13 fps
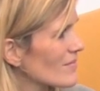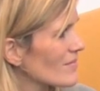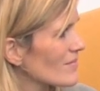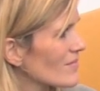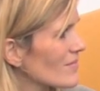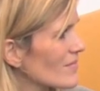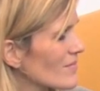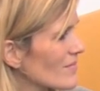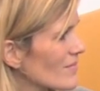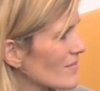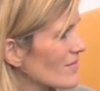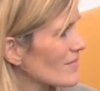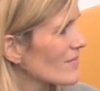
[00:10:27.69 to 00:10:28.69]

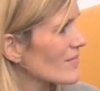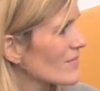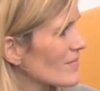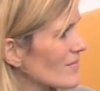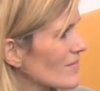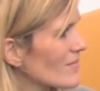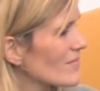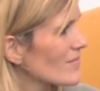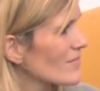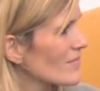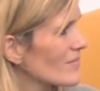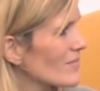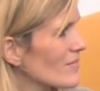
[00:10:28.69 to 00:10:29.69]

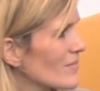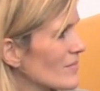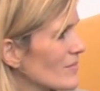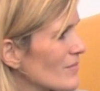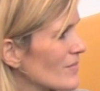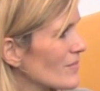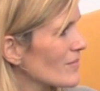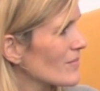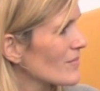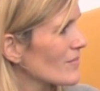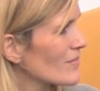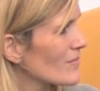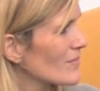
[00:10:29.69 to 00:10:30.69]

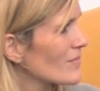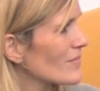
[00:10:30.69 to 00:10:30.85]
No words are spoken by the person on screen.